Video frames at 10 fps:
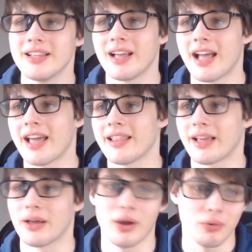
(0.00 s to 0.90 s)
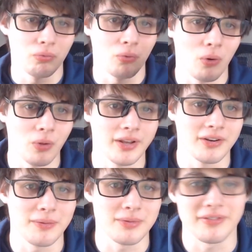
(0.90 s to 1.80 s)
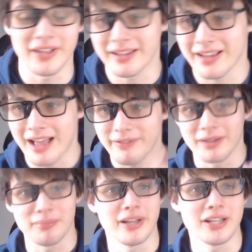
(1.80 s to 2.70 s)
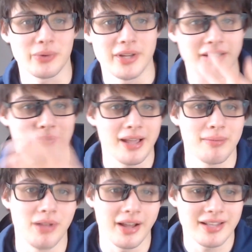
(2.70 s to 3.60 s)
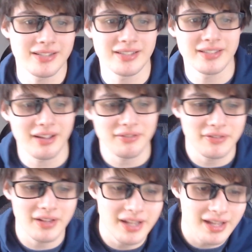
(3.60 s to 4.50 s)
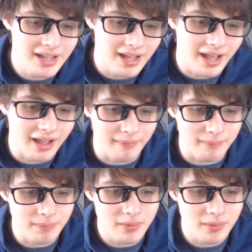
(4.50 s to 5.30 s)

I had like a role in terms of like having a place where he could make plugins and stuff. And